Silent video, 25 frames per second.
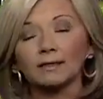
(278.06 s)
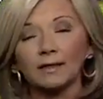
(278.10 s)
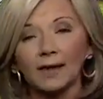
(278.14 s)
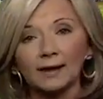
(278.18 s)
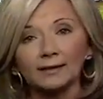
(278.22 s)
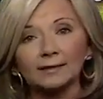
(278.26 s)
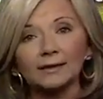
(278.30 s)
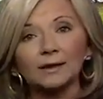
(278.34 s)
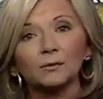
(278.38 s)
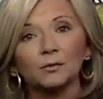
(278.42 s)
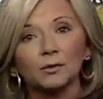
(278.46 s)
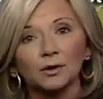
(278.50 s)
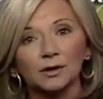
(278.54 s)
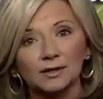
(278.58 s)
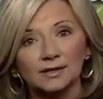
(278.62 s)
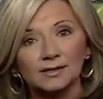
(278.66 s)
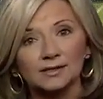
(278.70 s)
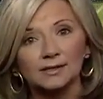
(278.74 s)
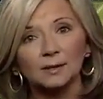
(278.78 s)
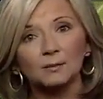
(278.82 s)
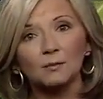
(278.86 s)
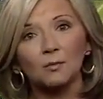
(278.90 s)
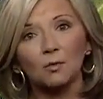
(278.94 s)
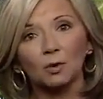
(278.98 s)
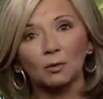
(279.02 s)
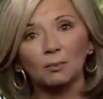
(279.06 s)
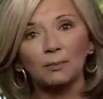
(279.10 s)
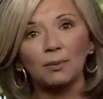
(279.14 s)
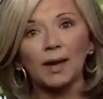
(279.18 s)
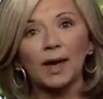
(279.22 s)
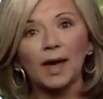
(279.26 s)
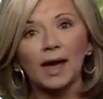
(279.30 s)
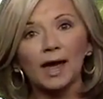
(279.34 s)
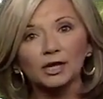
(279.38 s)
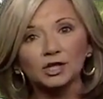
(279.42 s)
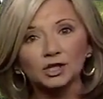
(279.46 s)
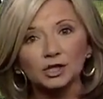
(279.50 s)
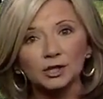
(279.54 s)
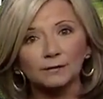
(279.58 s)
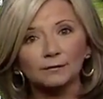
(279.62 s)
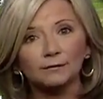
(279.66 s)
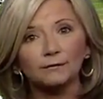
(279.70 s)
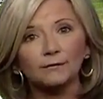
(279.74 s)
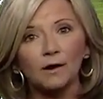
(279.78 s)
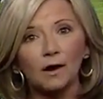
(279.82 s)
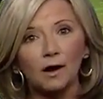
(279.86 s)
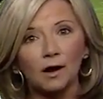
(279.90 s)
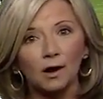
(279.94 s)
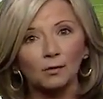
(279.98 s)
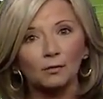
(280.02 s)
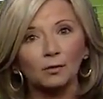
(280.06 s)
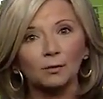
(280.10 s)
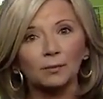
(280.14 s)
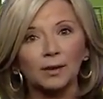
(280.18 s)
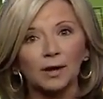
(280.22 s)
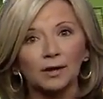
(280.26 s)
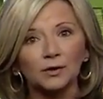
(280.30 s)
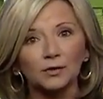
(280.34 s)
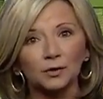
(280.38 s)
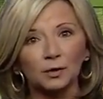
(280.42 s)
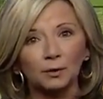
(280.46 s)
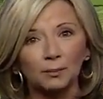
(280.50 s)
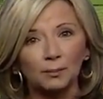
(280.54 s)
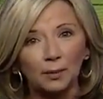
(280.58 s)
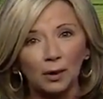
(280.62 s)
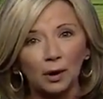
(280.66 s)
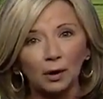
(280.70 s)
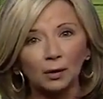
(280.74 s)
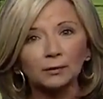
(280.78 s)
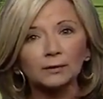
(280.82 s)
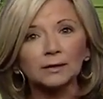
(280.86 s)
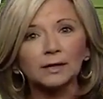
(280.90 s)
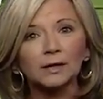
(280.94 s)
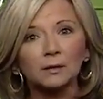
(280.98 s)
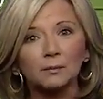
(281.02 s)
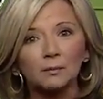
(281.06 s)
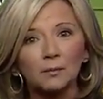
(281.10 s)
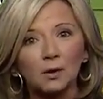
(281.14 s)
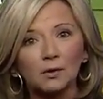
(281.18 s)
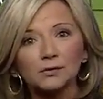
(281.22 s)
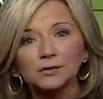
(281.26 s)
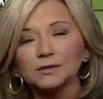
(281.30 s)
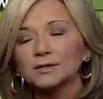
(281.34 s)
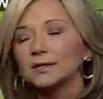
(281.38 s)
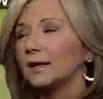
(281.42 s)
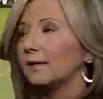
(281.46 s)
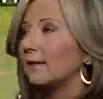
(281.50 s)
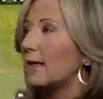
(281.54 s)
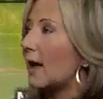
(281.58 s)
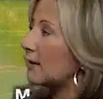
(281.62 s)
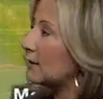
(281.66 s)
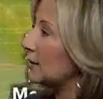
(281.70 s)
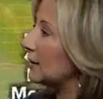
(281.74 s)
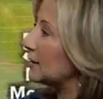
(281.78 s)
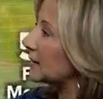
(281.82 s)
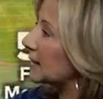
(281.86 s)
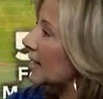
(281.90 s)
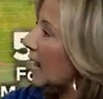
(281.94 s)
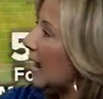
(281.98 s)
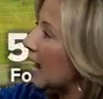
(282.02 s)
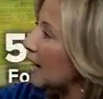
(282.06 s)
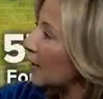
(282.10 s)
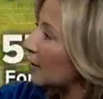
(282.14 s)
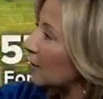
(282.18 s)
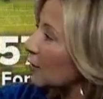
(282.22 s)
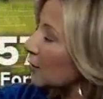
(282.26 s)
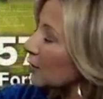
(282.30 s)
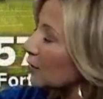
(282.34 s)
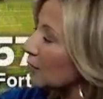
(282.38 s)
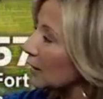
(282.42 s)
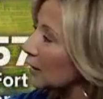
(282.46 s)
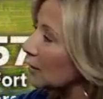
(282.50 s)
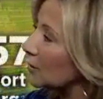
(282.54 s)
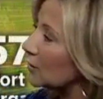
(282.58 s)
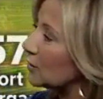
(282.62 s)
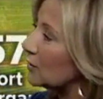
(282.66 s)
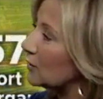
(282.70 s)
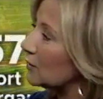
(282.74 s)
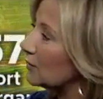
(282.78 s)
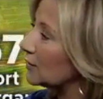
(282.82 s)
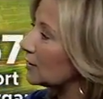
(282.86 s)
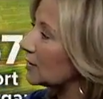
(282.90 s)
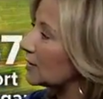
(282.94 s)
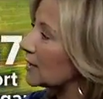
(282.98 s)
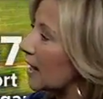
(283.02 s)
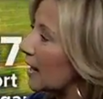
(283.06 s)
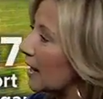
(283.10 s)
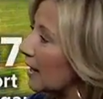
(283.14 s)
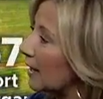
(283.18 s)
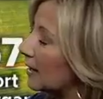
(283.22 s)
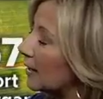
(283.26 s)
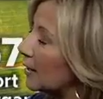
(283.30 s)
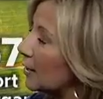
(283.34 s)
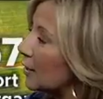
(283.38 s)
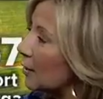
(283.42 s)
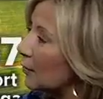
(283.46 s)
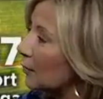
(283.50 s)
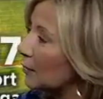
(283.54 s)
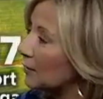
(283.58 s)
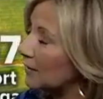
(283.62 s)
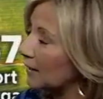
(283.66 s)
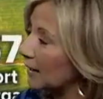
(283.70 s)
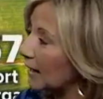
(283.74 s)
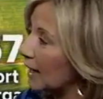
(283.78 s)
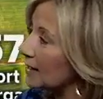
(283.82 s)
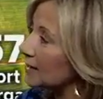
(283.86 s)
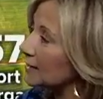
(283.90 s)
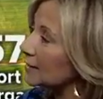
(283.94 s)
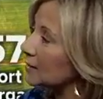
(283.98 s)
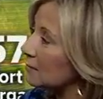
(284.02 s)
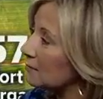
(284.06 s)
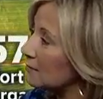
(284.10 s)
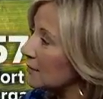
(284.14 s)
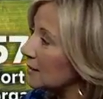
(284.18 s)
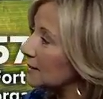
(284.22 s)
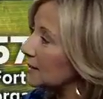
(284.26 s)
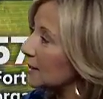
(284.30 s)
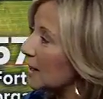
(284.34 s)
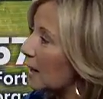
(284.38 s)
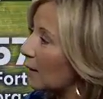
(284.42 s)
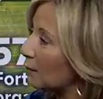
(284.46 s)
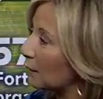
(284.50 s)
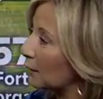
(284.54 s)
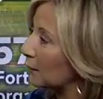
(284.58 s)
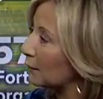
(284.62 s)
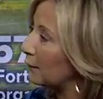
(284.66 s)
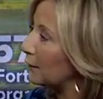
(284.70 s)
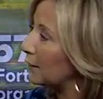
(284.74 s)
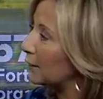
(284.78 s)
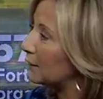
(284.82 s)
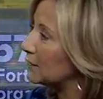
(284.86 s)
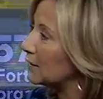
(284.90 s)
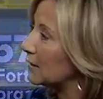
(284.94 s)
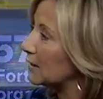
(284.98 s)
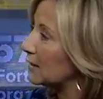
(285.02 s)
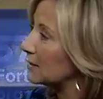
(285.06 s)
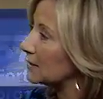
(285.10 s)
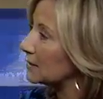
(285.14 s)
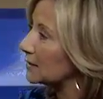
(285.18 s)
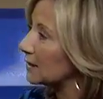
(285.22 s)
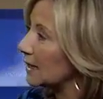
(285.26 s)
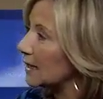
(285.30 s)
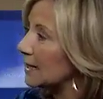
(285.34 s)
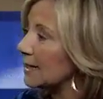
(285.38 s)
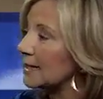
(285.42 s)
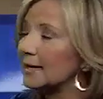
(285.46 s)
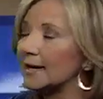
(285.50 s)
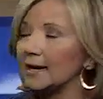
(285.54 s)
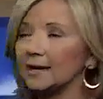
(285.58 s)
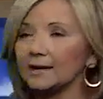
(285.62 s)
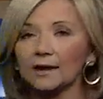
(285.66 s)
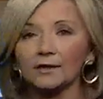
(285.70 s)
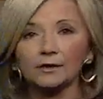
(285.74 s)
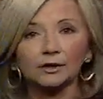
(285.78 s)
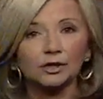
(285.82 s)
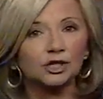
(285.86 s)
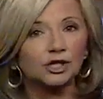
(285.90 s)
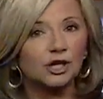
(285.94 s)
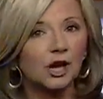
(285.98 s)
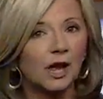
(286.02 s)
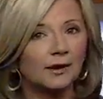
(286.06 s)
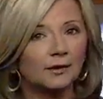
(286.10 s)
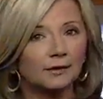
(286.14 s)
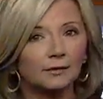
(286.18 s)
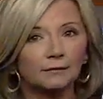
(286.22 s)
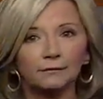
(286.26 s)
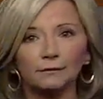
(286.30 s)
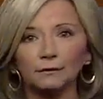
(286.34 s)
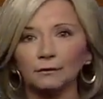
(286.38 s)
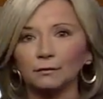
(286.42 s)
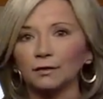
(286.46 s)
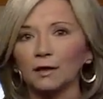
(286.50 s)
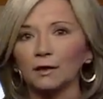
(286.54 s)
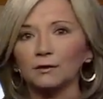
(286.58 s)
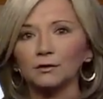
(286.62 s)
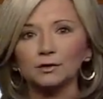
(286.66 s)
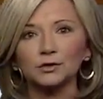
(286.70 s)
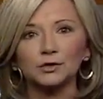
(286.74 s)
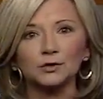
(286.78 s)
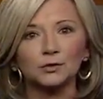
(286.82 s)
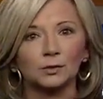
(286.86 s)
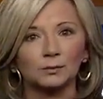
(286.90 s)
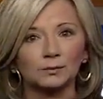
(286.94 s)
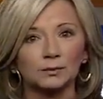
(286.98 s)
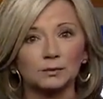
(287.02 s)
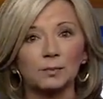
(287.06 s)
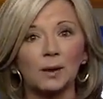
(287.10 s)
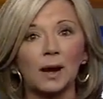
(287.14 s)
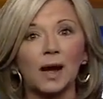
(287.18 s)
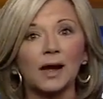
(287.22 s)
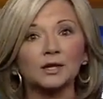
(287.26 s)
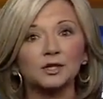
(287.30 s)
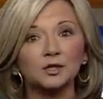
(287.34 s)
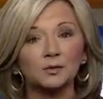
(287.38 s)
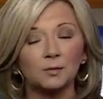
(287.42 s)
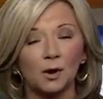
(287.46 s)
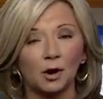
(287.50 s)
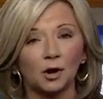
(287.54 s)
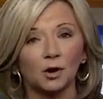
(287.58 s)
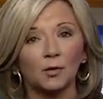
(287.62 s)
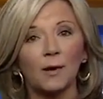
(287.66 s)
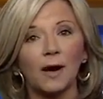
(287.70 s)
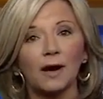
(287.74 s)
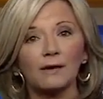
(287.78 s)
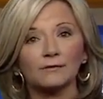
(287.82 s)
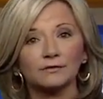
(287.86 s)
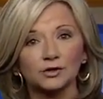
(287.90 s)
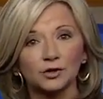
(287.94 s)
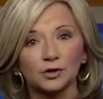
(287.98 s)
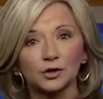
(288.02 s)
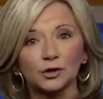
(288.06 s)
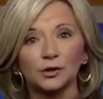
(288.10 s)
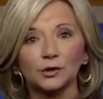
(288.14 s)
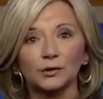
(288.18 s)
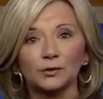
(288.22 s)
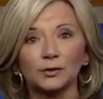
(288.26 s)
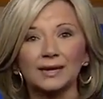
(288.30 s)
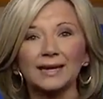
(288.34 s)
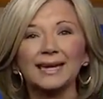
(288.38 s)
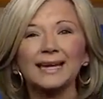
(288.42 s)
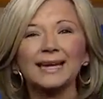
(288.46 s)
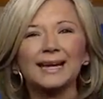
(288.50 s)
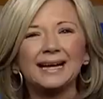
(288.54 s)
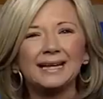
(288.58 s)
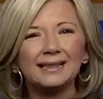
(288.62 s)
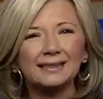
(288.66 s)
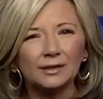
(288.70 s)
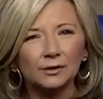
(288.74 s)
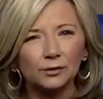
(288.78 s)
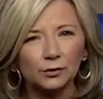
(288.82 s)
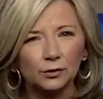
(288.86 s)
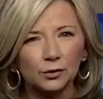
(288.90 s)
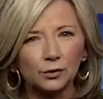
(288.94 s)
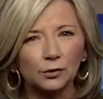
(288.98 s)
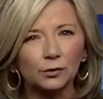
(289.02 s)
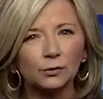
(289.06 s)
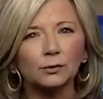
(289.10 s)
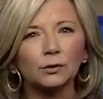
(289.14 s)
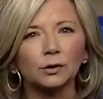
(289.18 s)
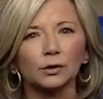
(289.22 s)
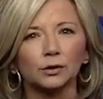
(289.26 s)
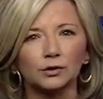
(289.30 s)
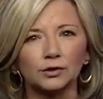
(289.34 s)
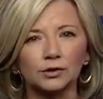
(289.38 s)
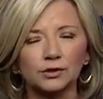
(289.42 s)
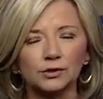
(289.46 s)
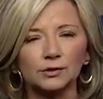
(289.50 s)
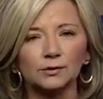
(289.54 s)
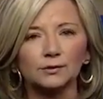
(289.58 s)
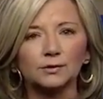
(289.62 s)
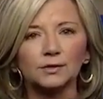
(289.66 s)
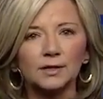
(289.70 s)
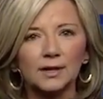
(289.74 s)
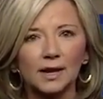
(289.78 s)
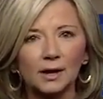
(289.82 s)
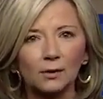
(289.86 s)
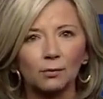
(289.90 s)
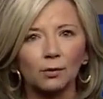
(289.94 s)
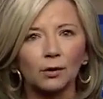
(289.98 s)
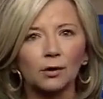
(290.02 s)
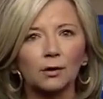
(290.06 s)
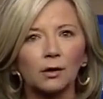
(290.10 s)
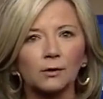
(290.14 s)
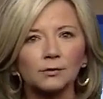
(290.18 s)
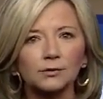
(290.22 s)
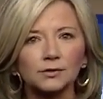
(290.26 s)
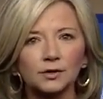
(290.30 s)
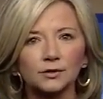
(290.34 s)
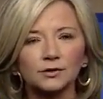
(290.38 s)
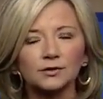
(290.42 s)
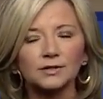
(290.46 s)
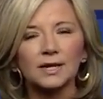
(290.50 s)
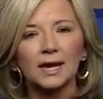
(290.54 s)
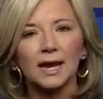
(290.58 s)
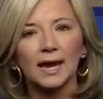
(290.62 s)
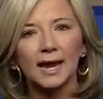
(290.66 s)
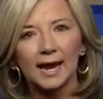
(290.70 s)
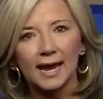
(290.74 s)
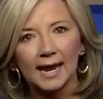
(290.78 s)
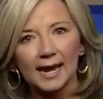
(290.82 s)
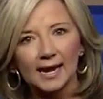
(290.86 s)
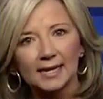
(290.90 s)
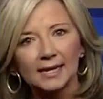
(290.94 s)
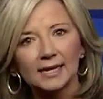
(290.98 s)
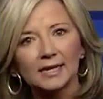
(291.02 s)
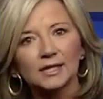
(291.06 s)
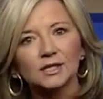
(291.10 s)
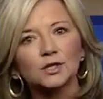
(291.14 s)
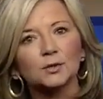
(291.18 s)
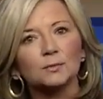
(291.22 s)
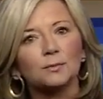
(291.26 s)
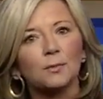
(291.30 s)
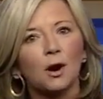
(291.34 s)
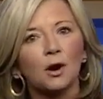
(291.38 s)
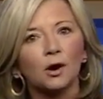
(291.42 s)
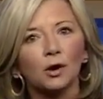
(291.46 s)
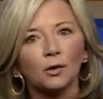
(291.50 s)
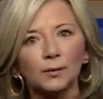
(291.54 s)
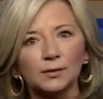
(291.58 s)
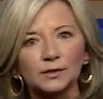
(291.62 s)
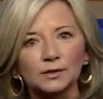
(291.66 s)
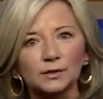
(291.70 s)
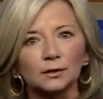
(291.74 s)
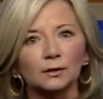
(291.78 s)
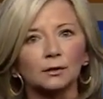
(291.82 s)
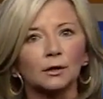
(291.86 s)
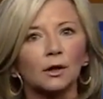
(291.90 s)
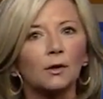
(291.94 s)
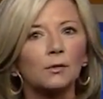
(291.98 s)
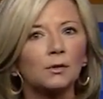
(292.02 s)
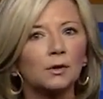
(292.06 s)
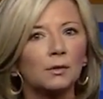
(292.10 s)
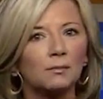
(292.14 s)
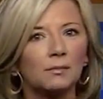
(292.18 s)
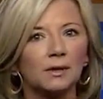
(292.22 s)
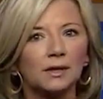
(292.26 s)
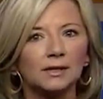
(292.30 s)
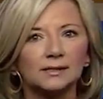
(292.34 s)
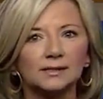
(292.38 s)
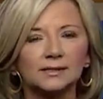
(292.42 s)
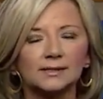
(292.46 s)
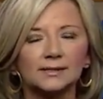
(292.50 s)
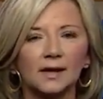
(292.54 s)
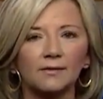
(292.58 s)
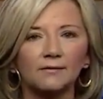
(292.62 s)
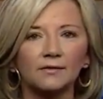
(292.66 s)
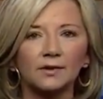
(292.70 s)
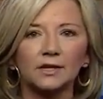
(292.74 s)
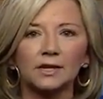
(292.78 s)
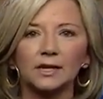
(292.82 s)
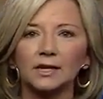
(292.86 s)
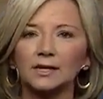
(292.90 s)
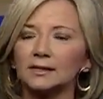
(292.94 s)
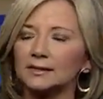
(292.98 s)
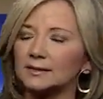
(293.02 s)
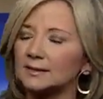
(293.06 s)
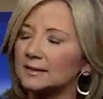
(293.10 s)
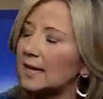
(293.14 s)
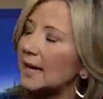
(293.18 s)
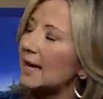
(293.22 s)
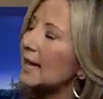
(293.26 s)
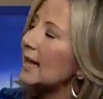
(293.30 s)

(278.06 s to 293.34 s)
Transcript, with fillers: likely likely we're going to see more patchy fog. We'll be under a partly to mostly cloudy sky early Tuesday with again some mid to upper 50s. Another shot at a few thunderstorms by tomorrow afternoon. A little cooler too. Today we're closer to 80. Tomorrow it's low to mid 70s.